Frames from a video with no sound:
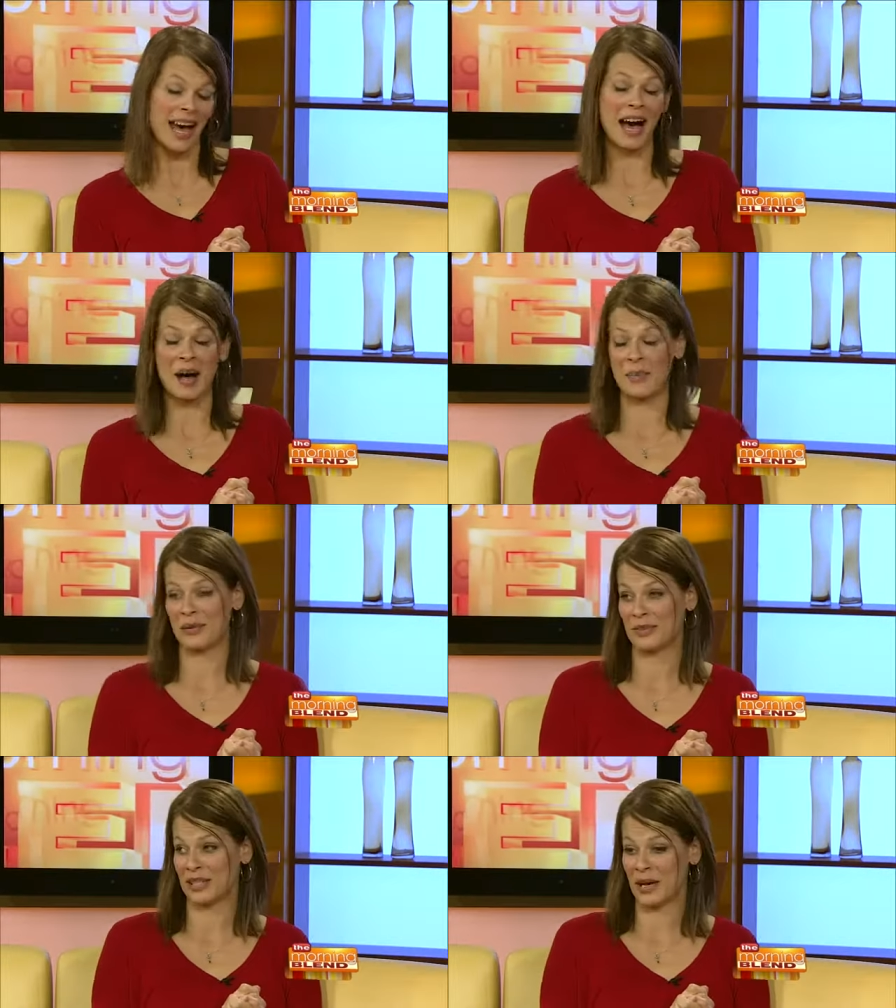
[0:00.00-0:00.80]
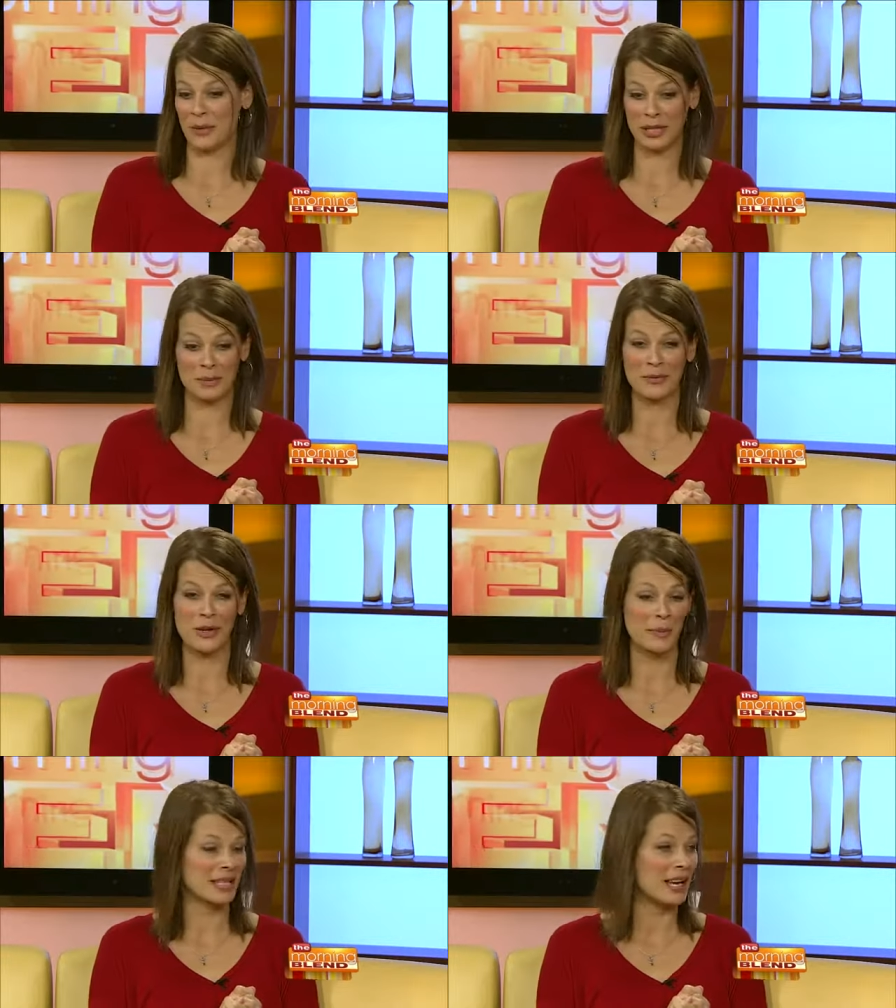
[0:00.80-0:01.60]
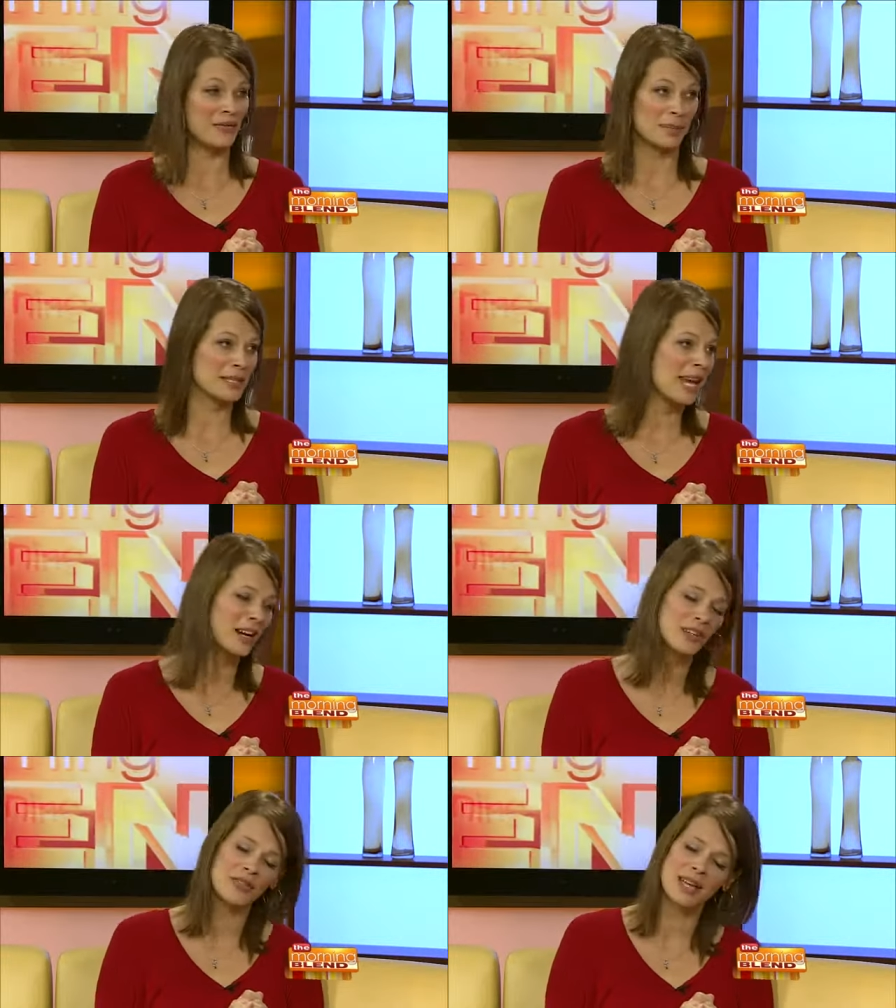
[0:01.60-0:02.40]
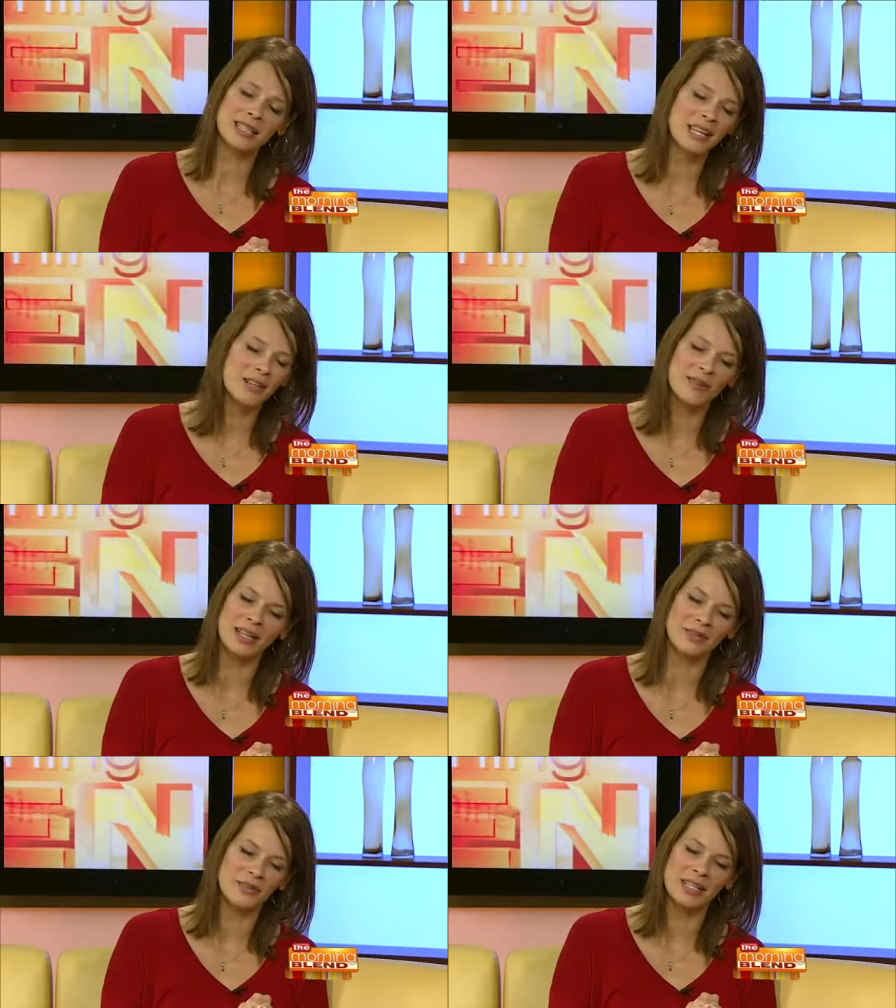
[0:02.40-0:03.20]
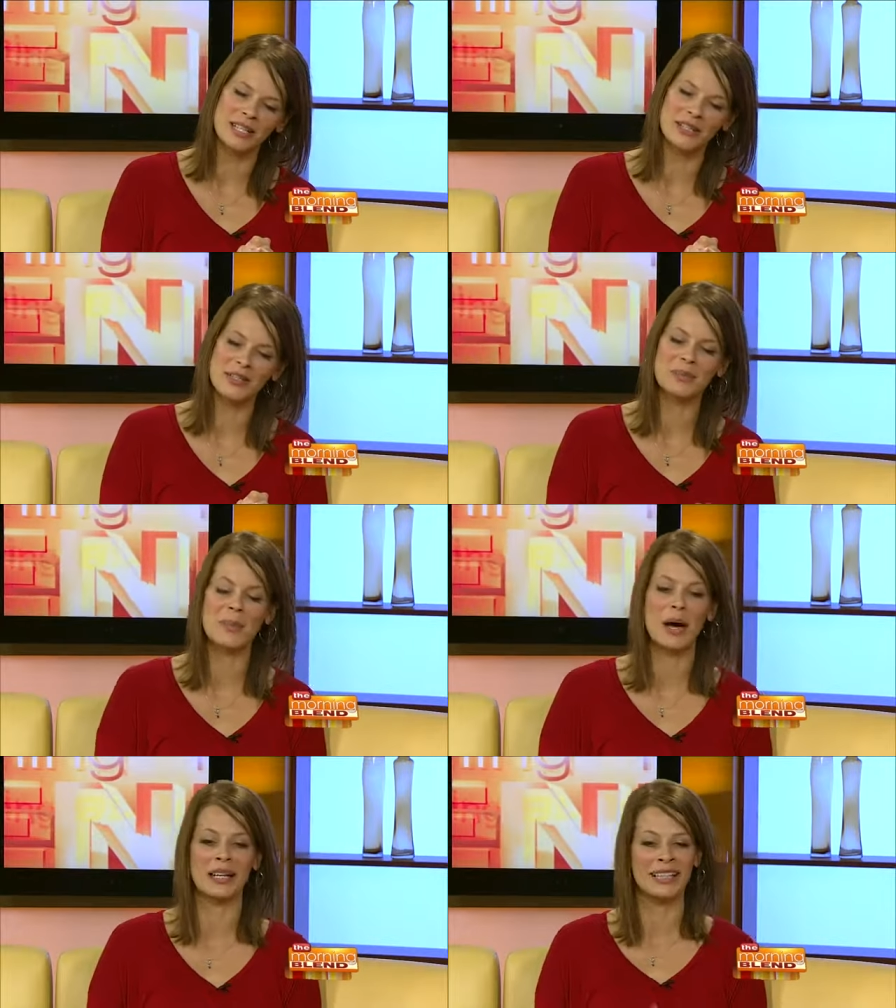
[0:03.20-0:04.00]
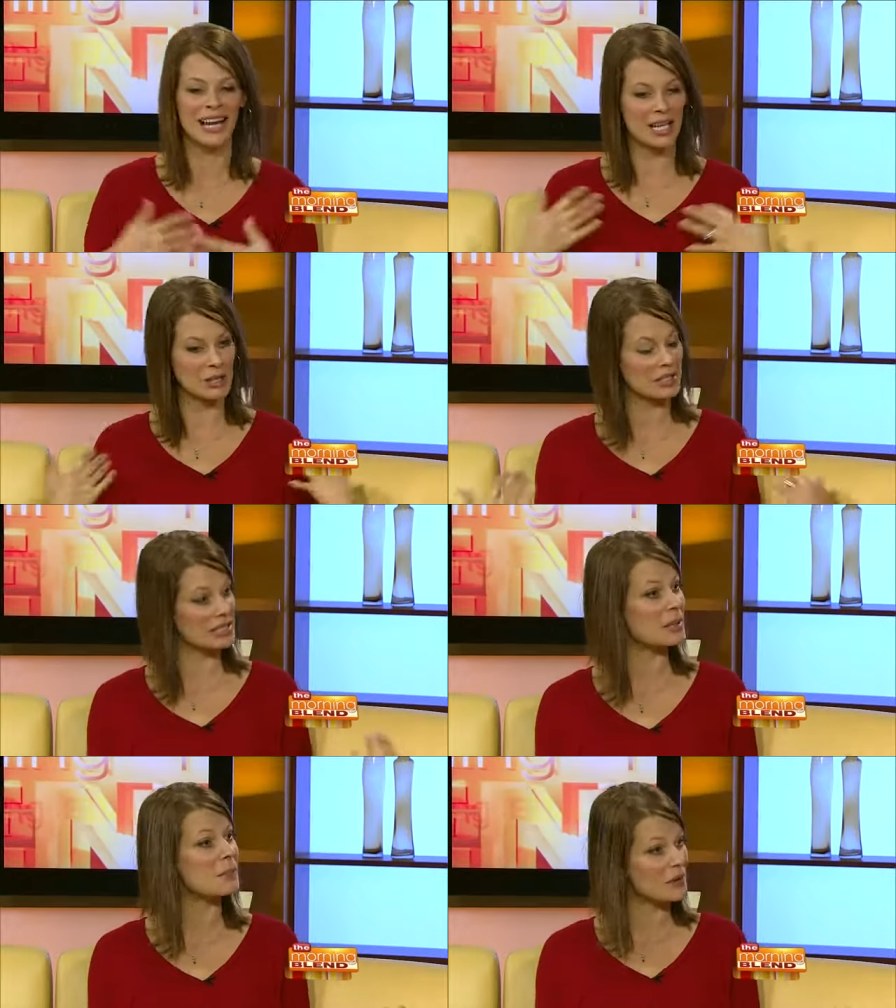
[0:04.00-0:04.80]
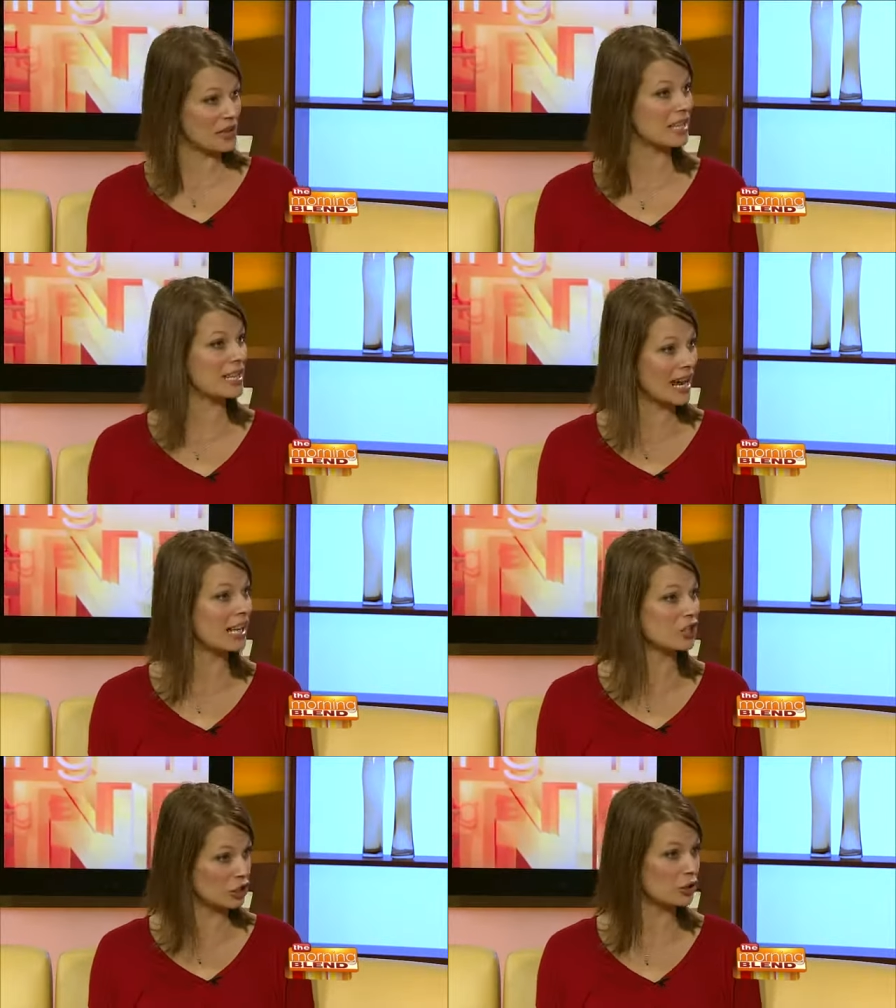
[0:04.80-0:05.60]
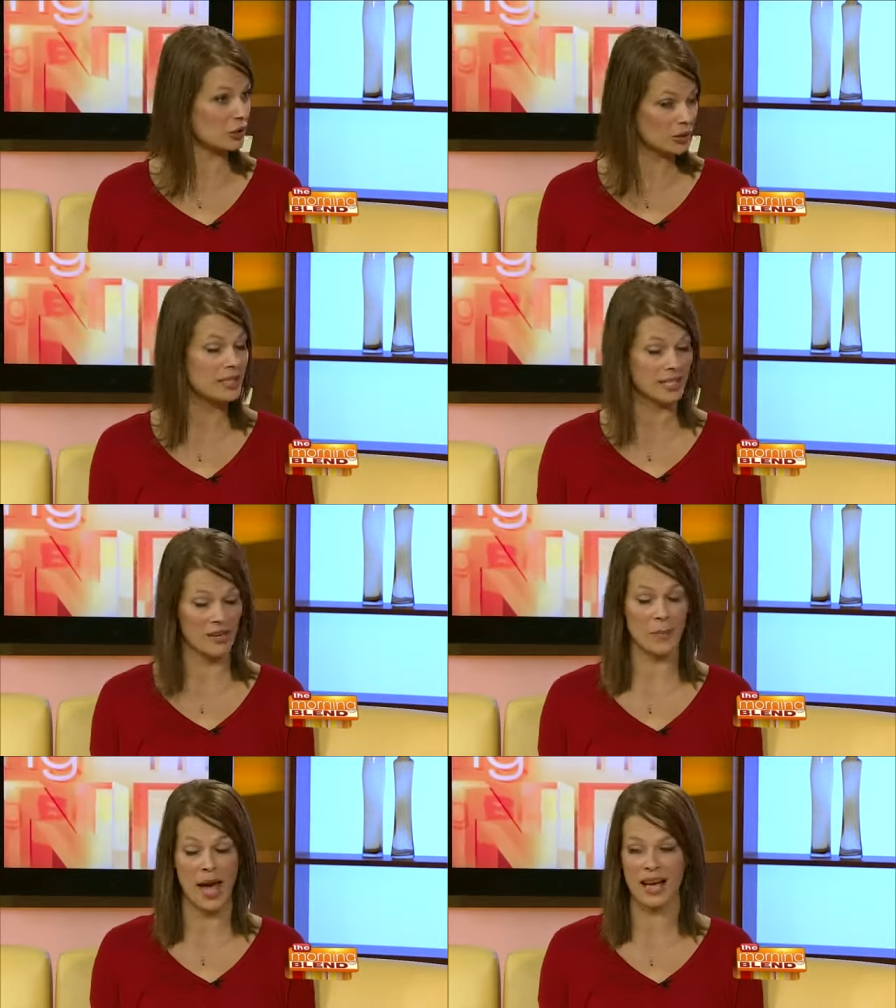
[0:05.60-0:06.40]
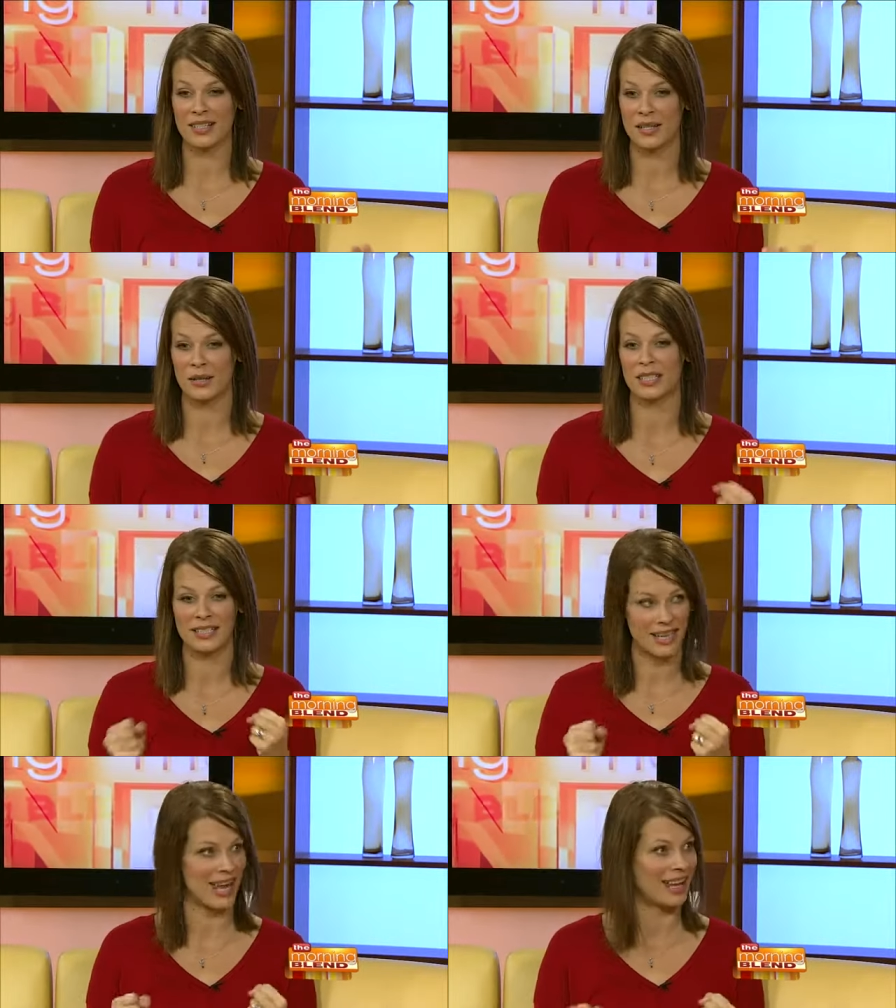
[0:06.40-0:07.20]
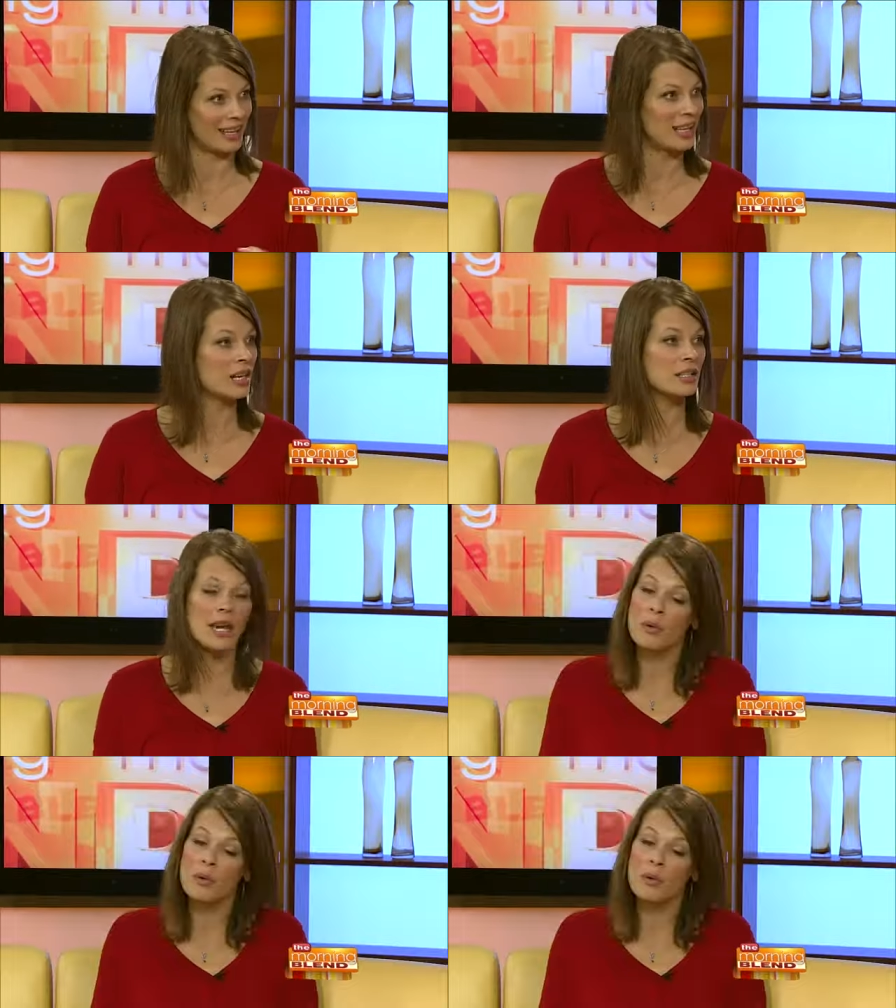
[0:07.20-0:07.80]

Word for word: Um, I've done that once before in my life. I'm terrified, terrified of needles, but it's a simple thing that I can do mm -hmm. to mm-hmm. give back. So to the save day, a life. To,